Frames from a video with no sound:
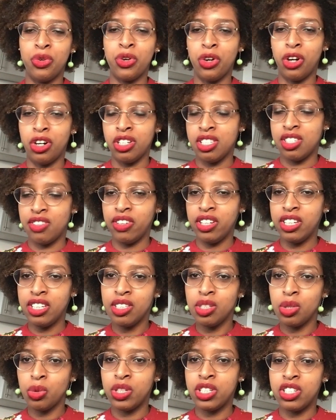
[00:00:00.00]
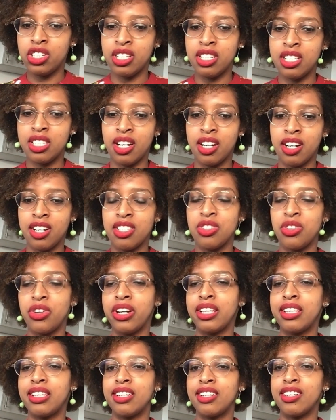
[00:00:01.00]
CrossFit, which is a
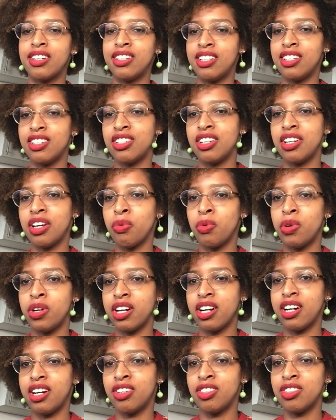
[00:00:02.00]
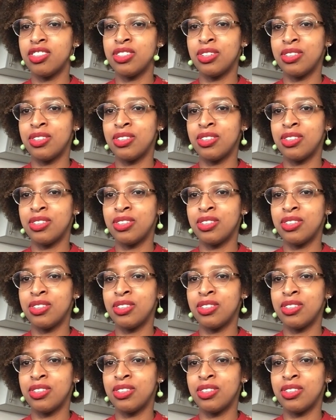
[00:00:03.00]
strength and conditioning workout.